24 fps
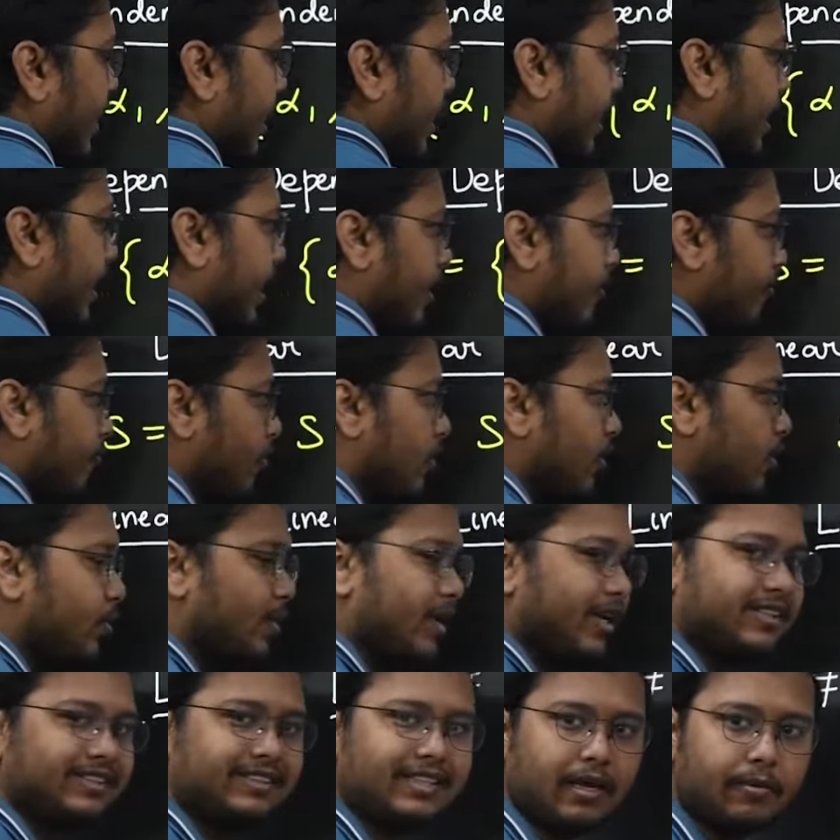and I want to
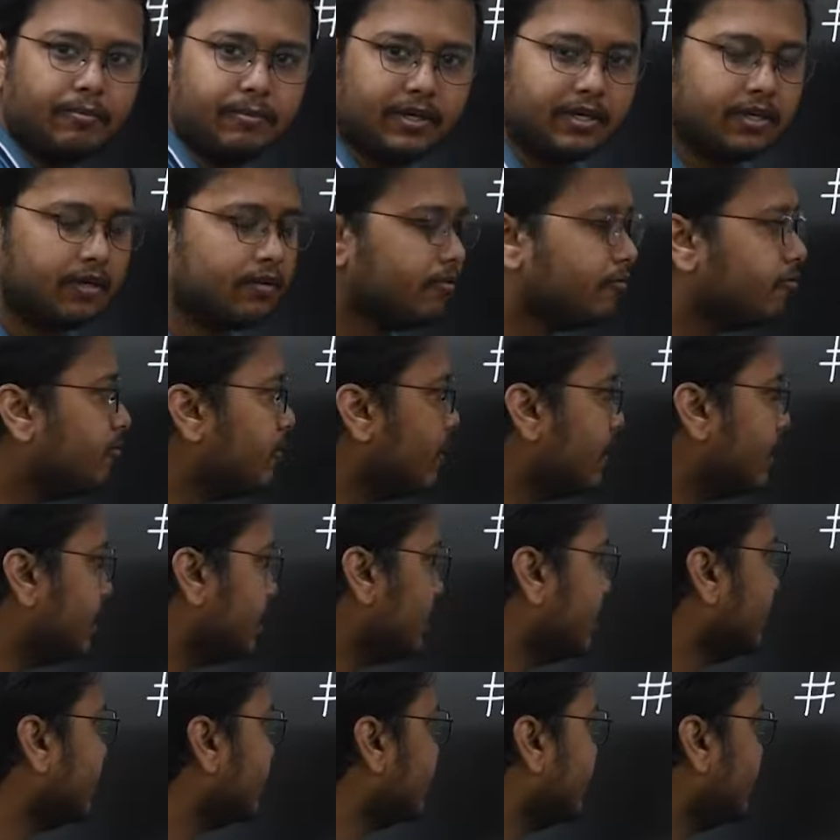examine
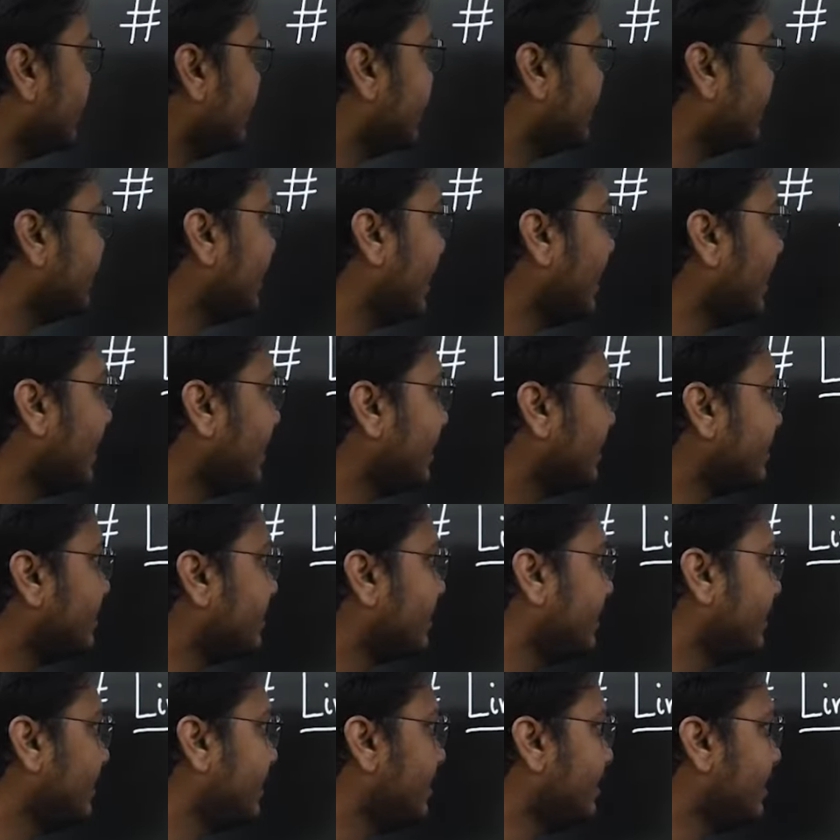whether this set is
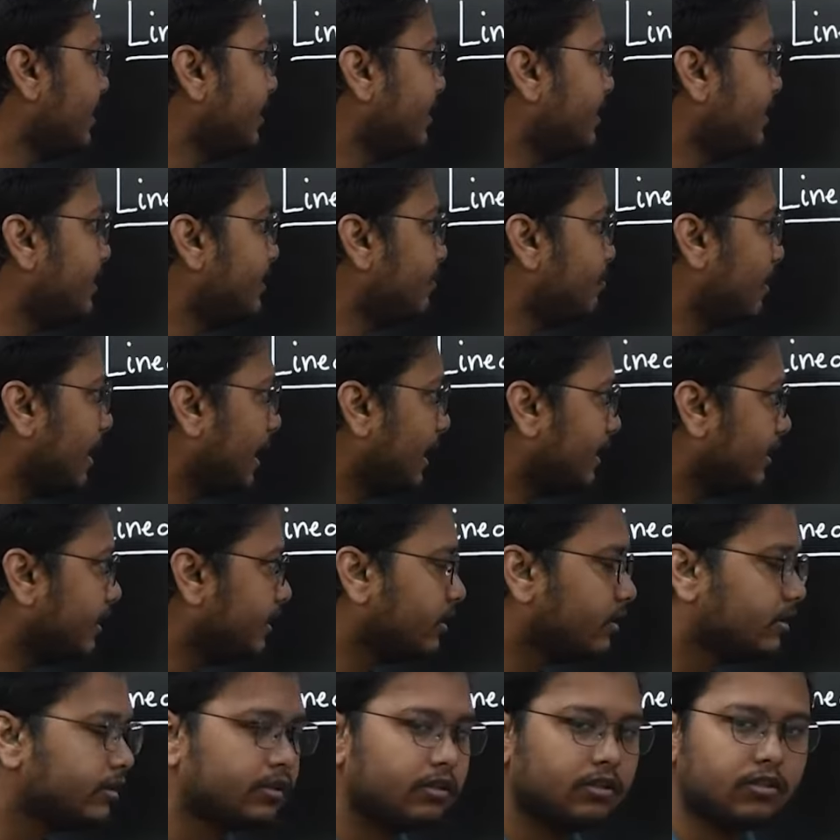linearly
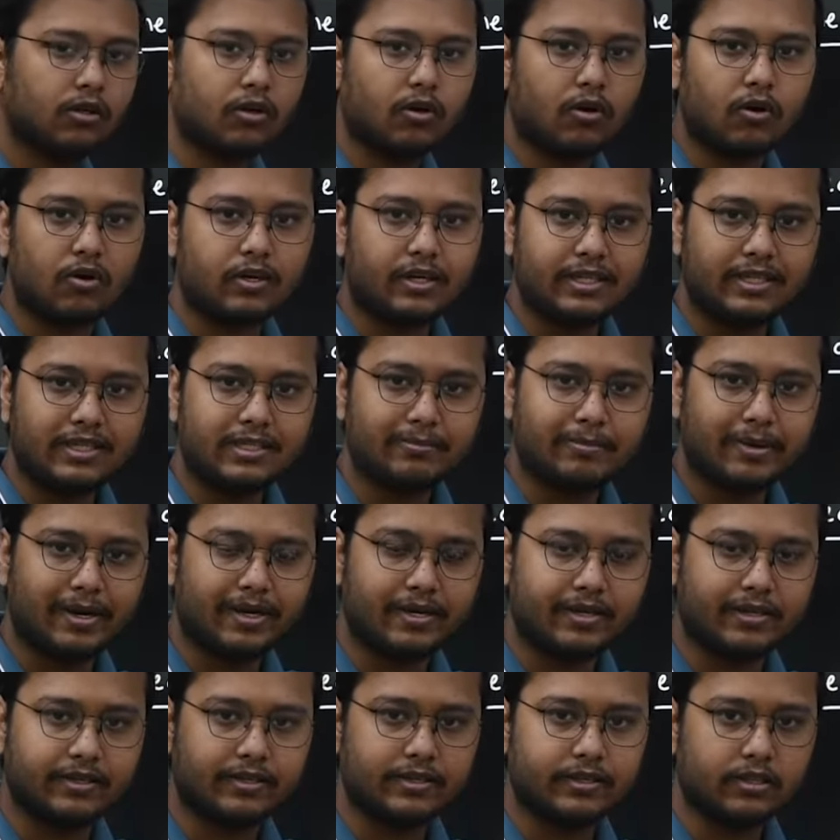dependent or
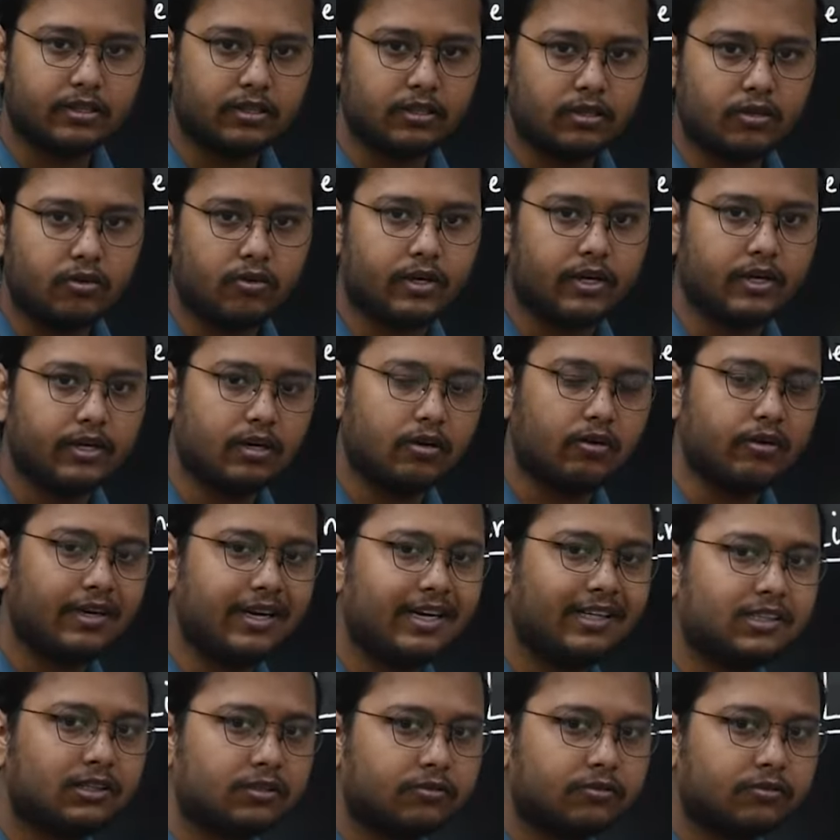independent. Okay, now let's